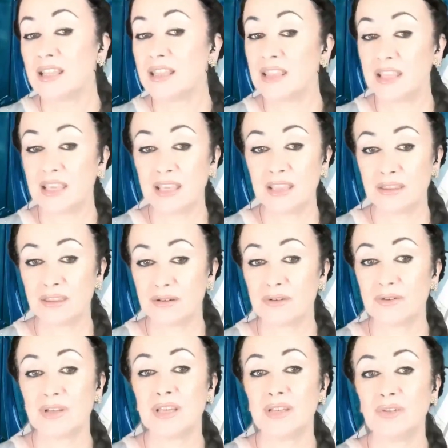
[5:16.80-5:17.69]

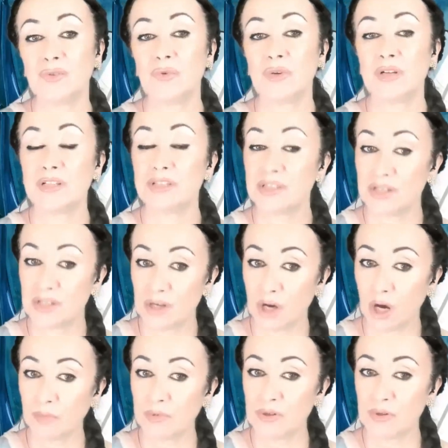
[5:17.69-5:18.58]
Neither it will
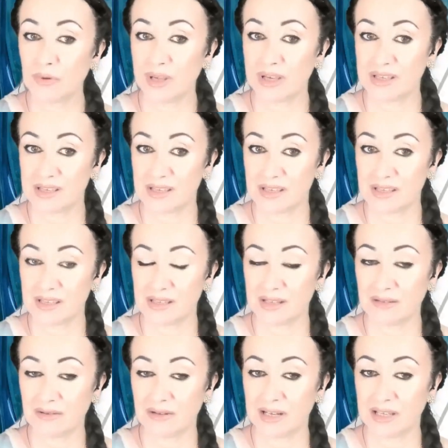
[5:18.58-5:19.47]
stop to
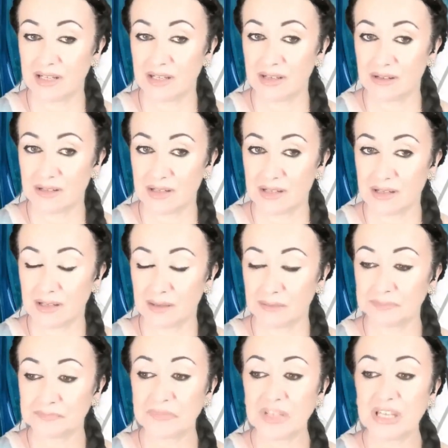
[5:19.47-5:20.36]
exist in a linear
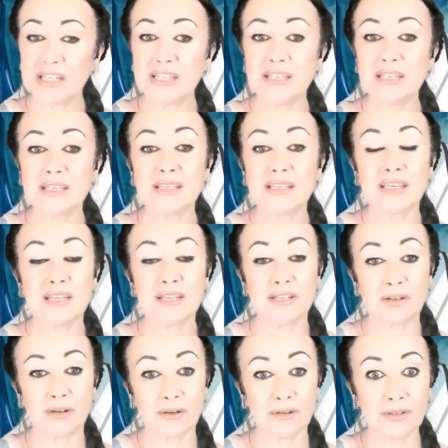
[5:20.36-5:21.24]
time. It is
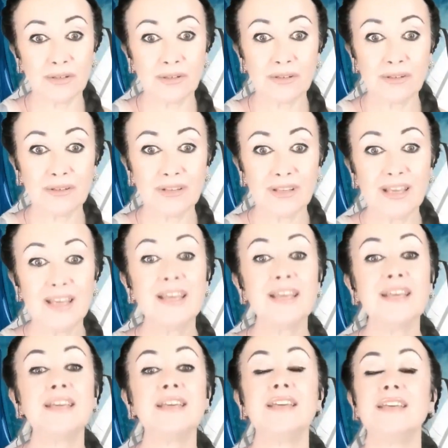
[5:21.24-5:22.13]
eternal,
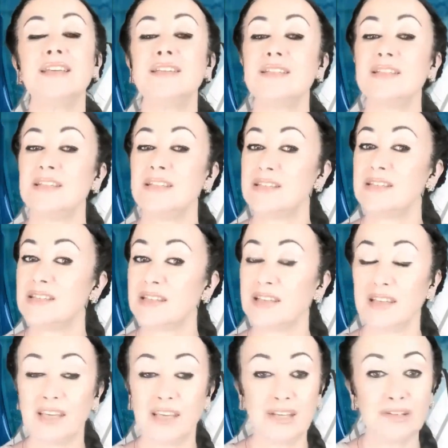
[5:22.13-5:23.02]
it is
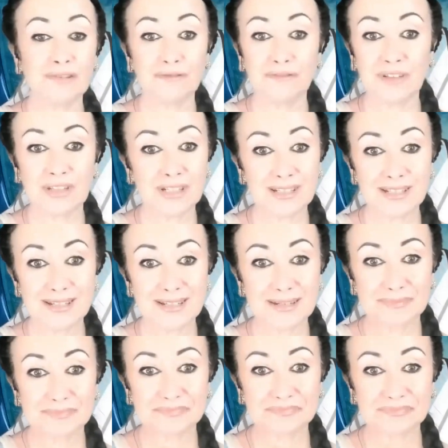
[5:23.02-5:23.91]

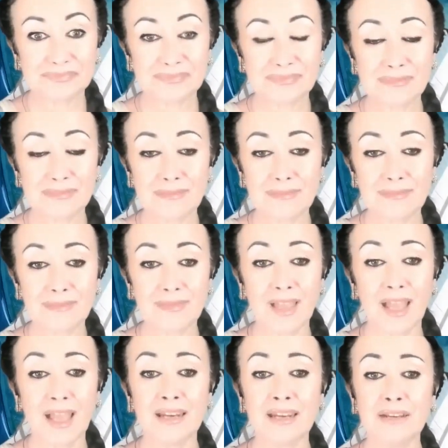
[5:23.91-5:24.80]
infinite,
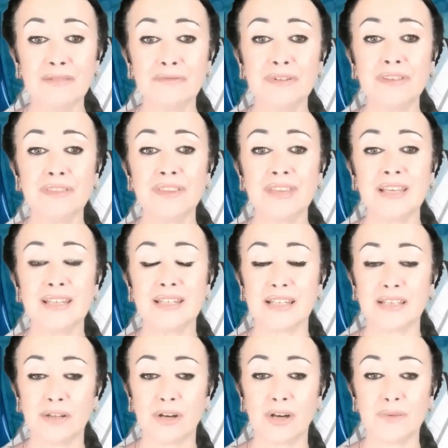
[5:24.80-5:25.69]
and everything
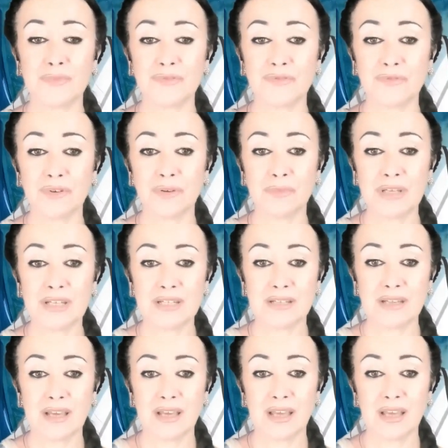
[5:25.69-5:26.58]
that comes from
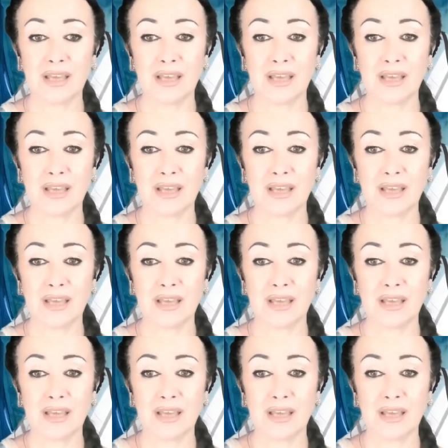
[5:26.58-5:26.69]
it